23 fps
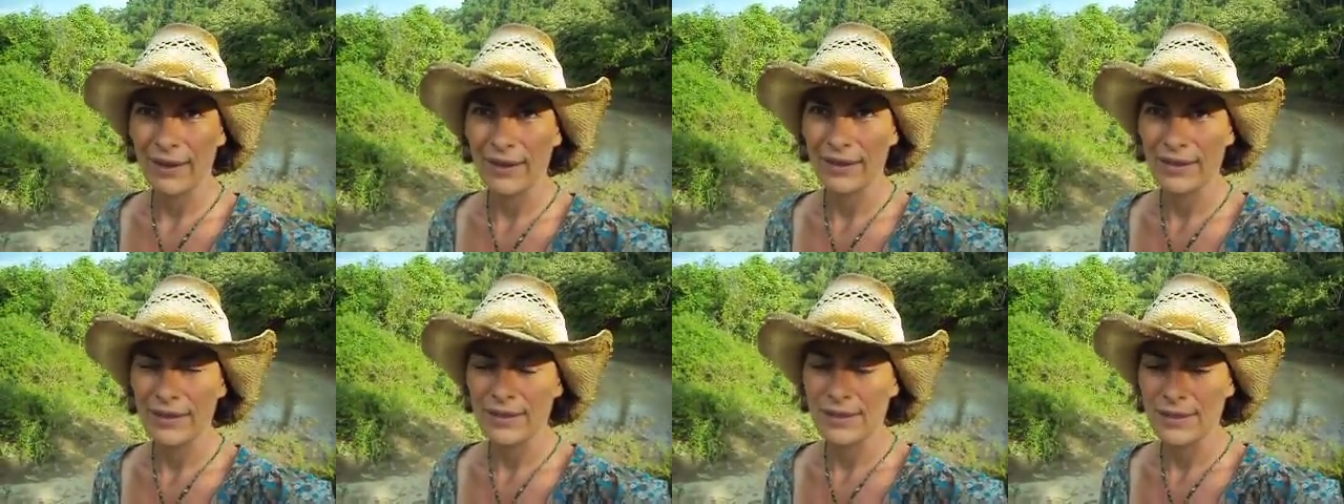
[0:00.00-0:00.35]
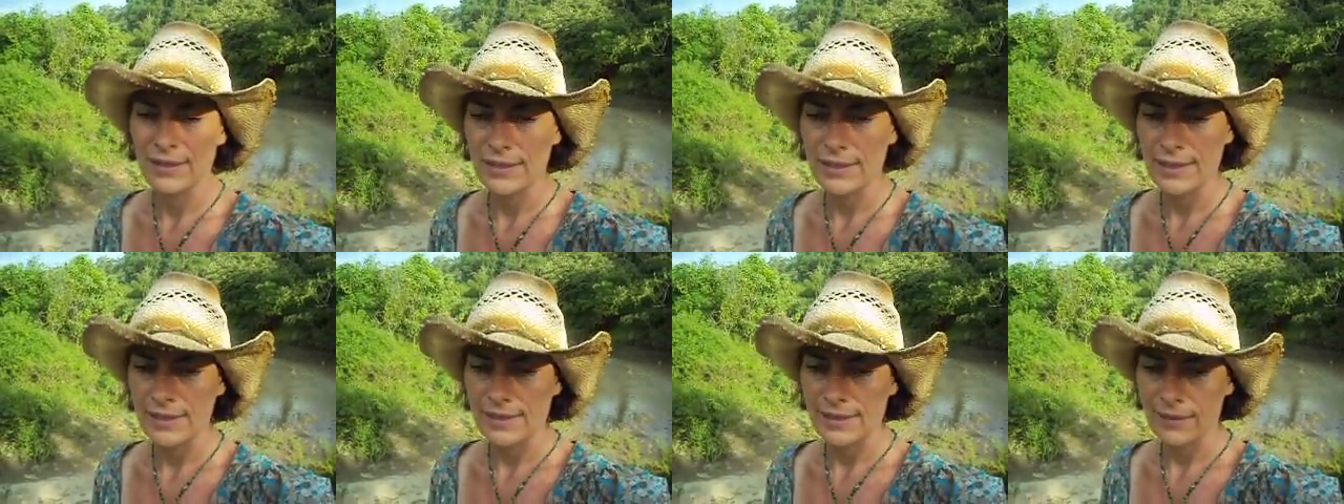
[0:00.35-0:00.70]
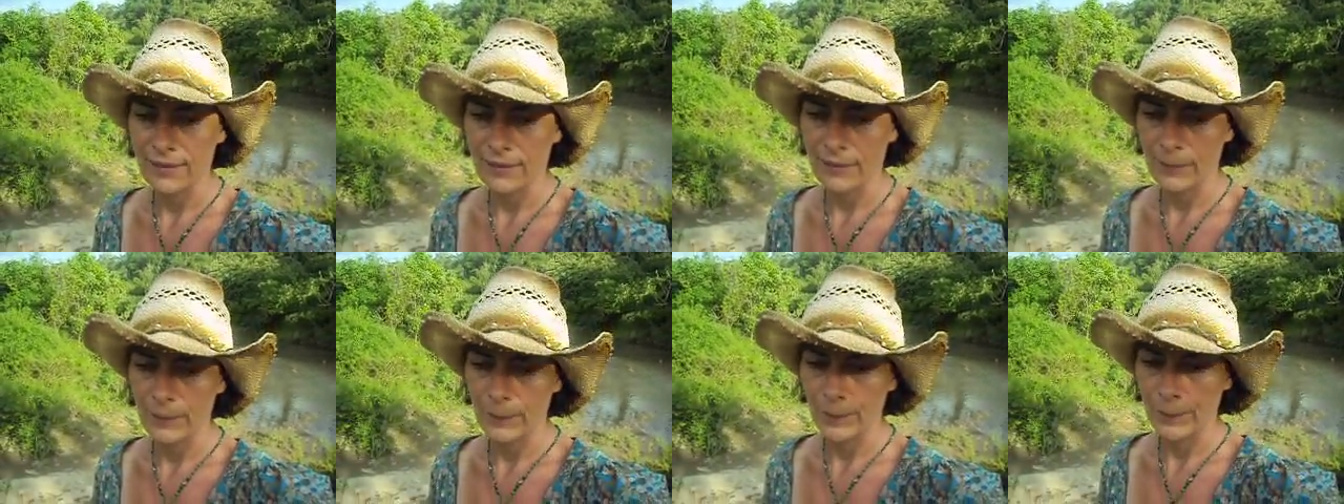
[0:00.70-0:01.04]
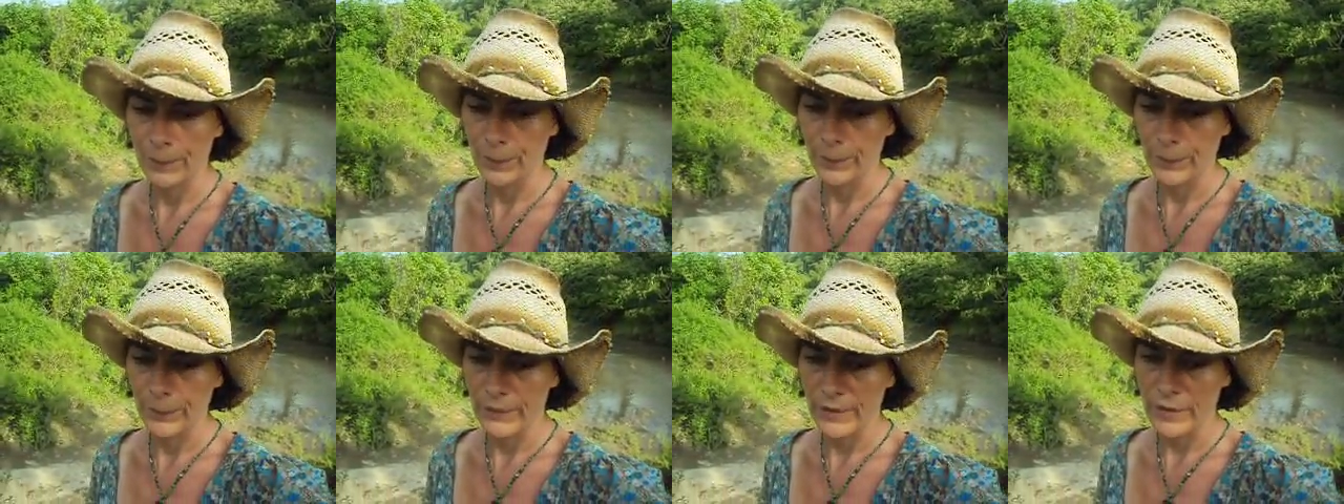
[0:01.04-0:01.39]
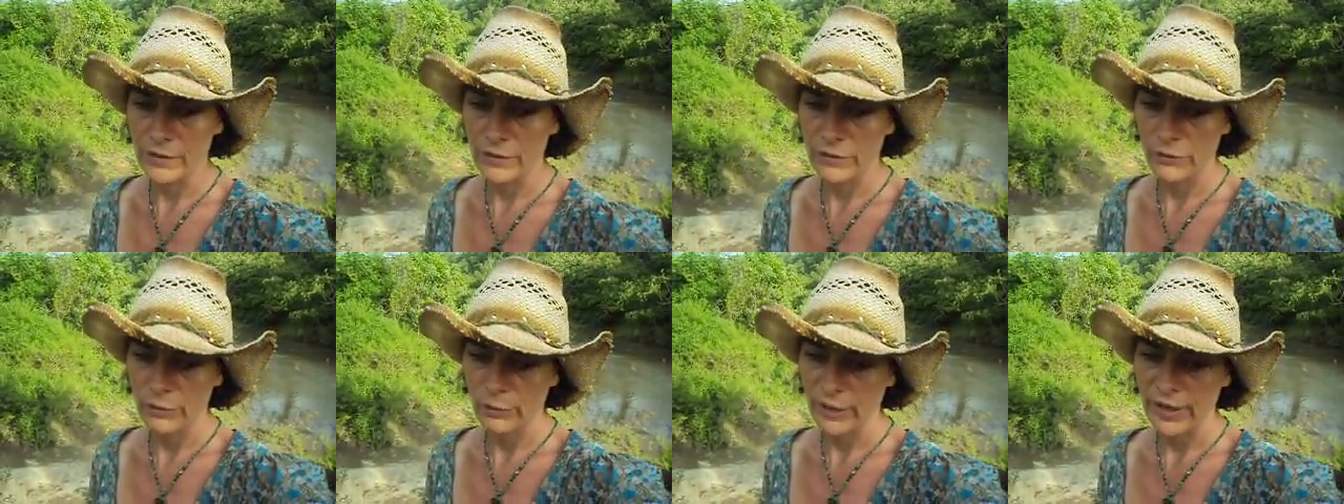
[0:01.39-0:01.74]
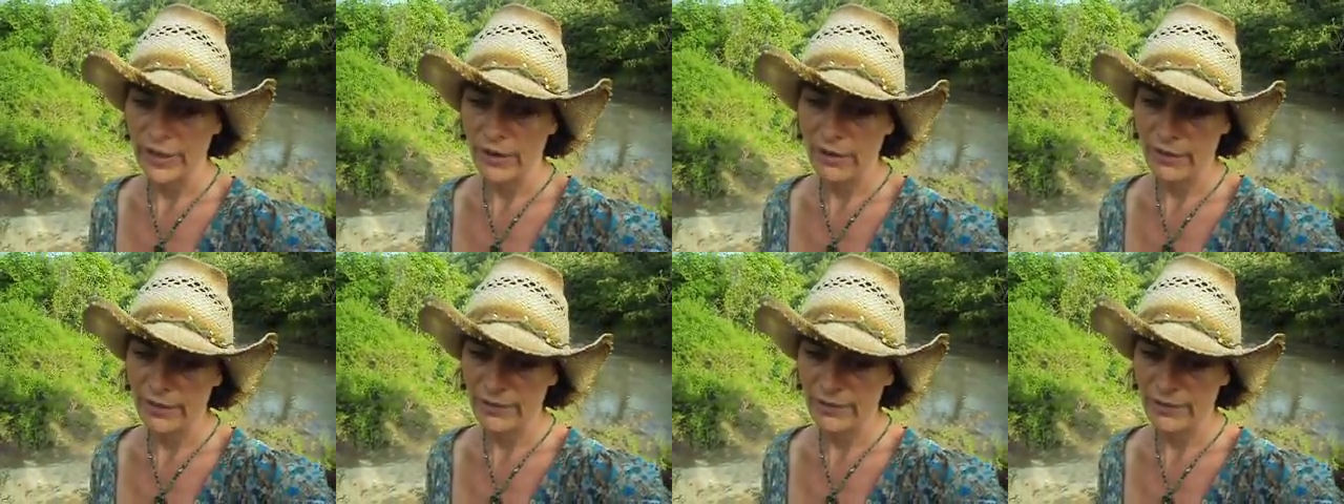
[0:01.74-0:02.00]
and a lot of my